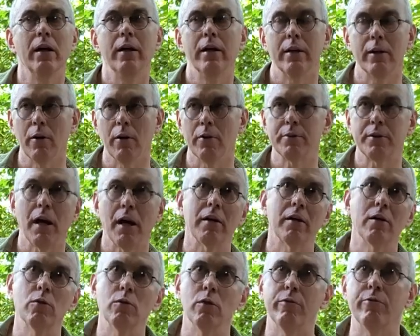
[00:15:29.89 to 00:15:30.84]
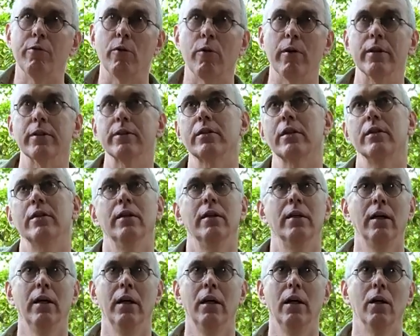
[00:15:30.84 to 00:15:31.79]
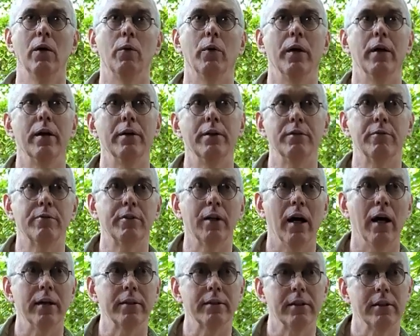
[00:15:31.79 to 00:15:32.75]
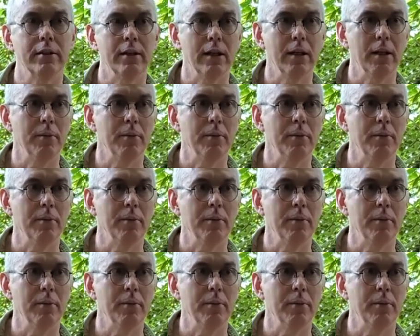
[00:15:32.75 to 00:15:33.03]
he goes out into a forest where you've got